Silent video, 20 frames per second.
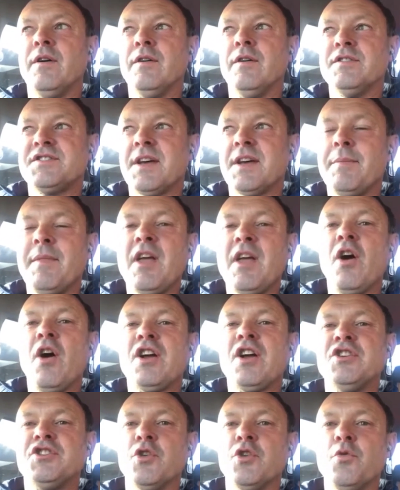something I
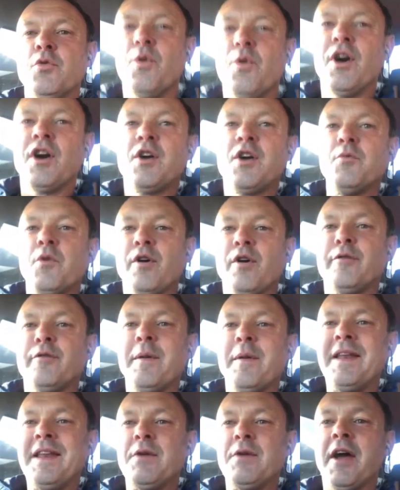could do where I could work from
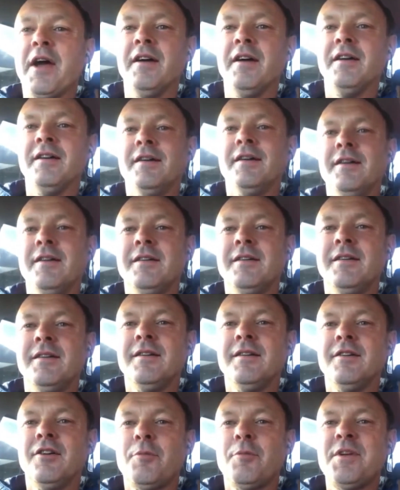anywhere.
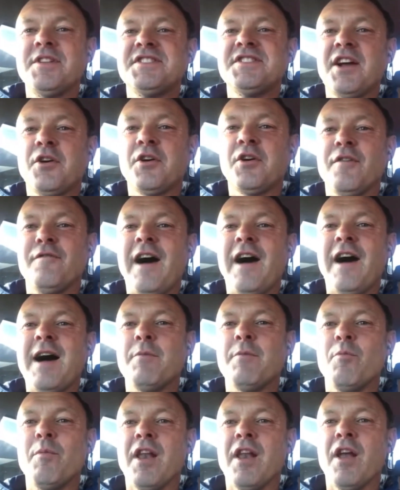I've been stuck on a farm
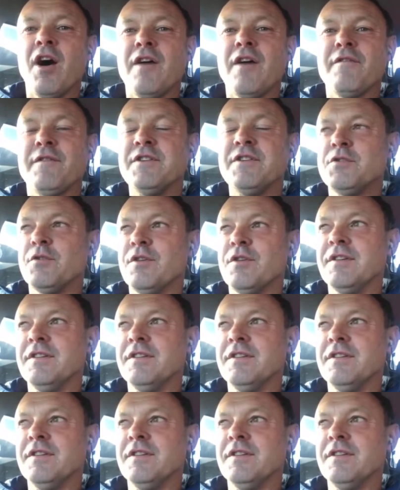all my life and doing,